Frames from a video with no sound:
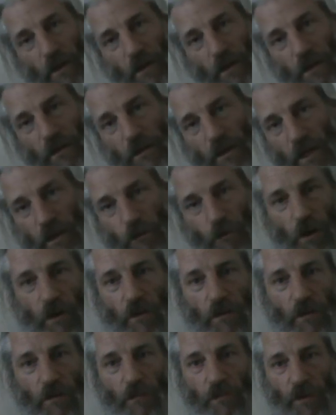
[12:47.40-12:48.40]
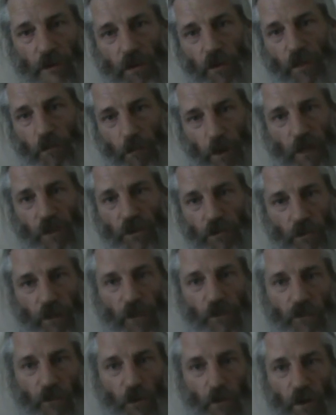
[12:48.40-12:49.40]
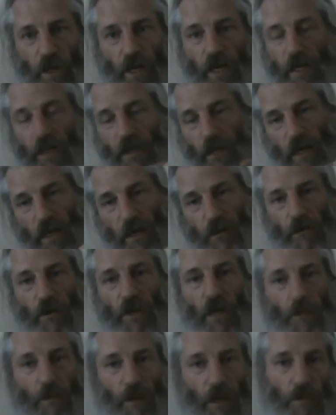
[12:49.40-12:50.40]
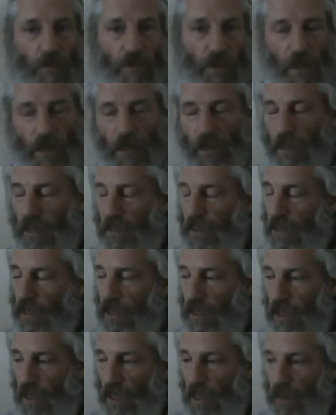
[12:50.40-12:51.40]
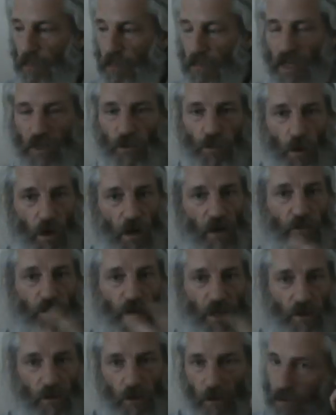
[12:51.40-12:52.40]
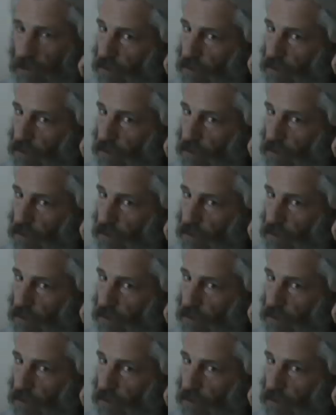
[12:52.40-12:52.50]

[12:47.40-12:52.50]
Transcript: so anyone can put Smash 2014 and it will come up. That's what I've been doing to